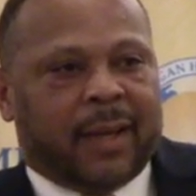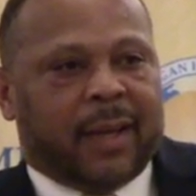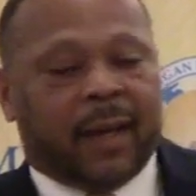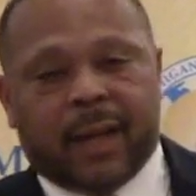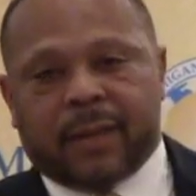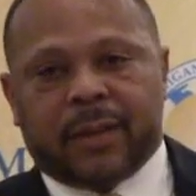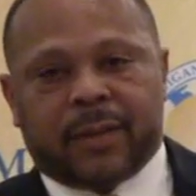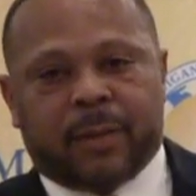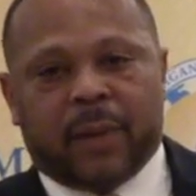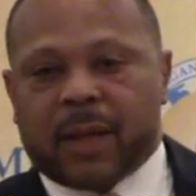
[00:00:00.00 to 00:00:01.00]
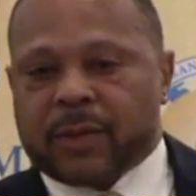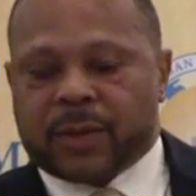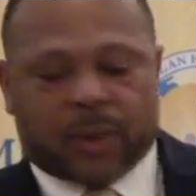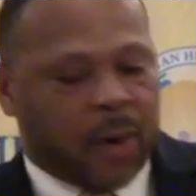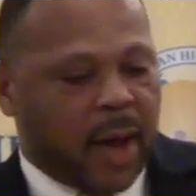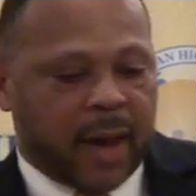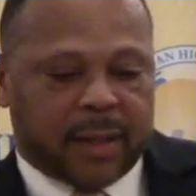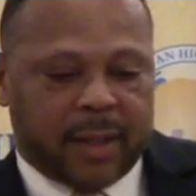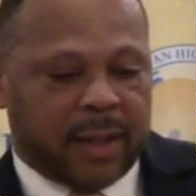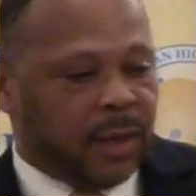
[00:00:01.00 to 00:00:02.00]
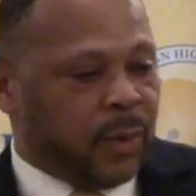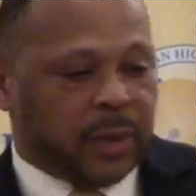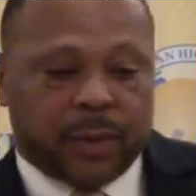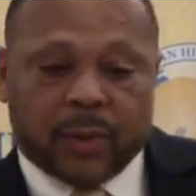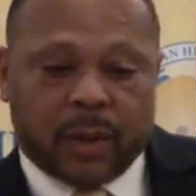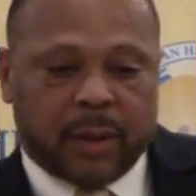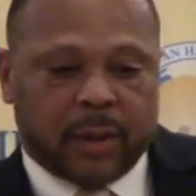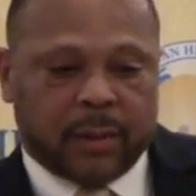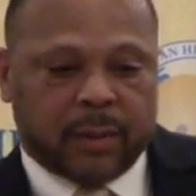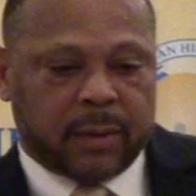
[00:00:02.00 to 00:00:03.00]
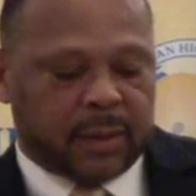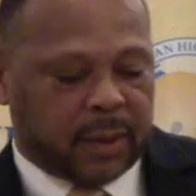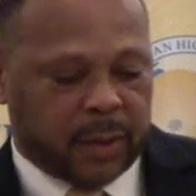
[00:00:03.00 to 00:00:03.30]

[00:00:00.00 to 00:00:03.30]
And the mother was crying. She didn't know what she was going to do.